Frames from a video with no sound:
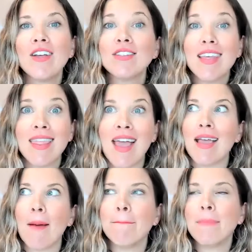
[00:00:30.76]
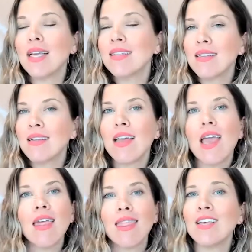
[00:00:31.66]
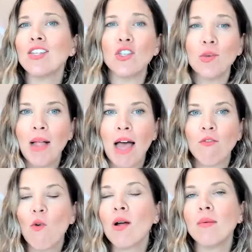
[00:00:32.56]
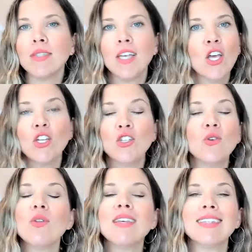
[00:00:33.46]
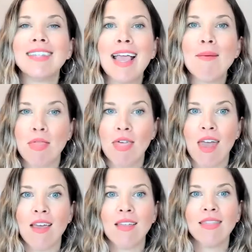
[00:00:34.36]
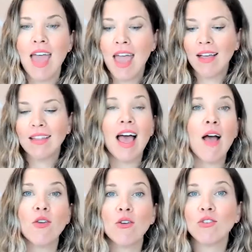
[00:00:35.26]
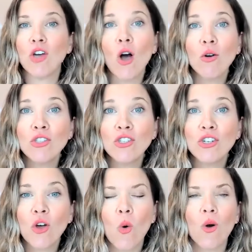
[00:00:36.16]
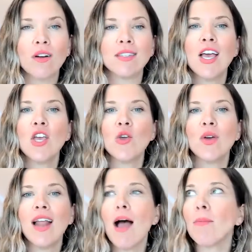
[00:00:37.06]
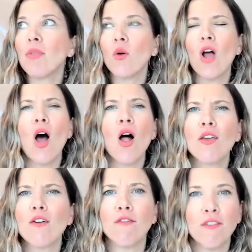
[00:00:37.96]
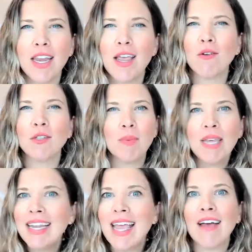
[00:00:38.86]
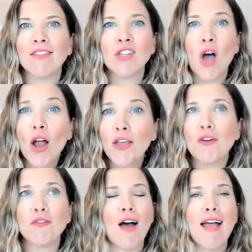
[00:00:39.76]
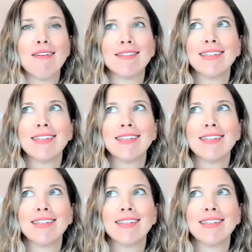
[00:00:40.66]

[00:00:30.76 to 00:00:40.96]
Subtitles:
the thing. Basically, these two platforms do the same thing. They allow you to host your course. You can upload all your videos, PDFs, audio files,